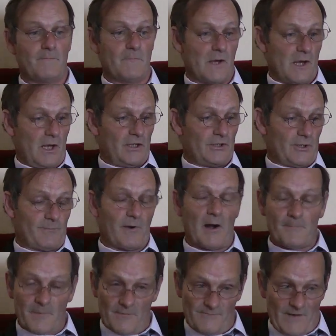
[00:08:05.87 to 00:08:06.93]
them the
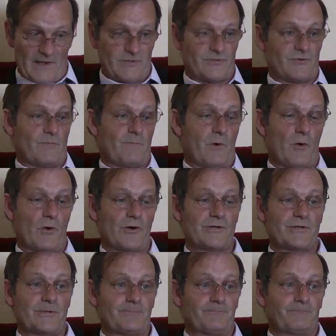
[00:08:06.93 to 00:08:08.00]
proper vet's
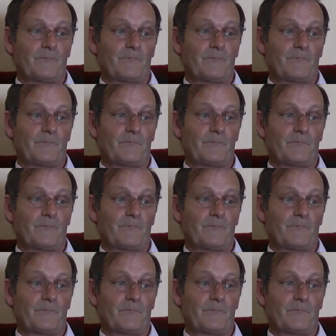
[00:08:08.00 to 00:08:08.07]
report